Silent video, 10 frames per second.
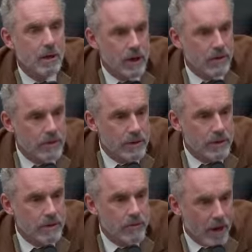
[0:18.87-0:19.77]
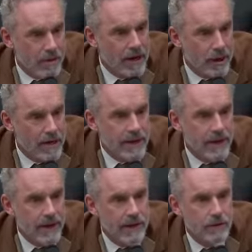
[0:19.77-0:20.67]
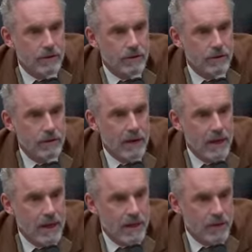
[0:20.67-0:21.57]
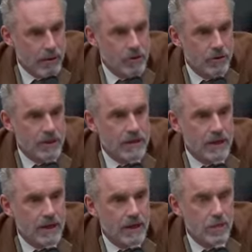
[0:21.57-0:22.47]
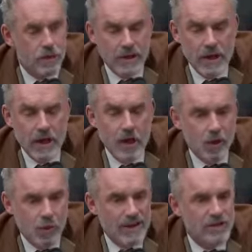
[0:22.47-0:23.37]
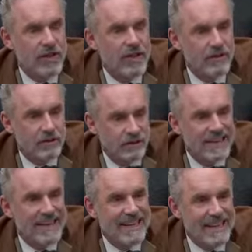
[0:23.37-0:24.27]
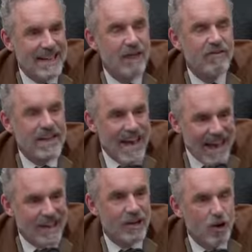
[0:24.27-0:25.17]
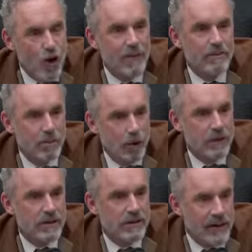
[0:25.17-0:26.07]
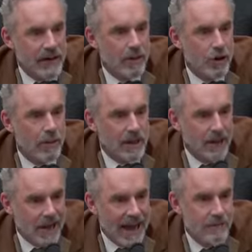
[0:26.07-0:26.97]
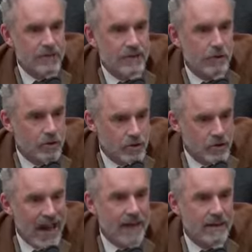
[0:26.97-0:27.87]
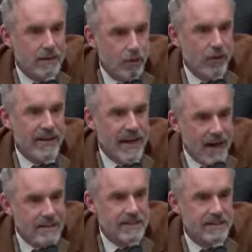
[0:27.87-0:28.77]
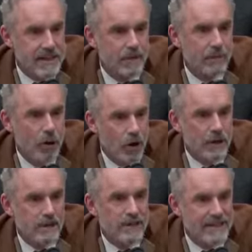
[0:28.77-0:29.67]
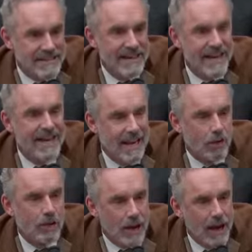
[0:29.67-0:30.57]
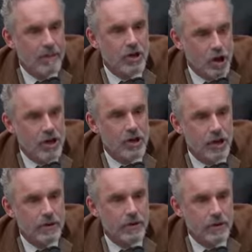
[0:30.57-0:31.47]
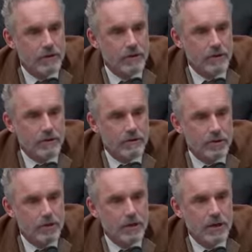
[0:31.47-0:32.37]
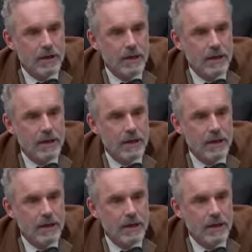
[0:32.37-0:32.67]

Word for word: What I was doing primarily in that interview that was criticized was questioning the validity of the economic models of economic collapse that were stacked upon the unstable models detailing out climate change 100 years into the future.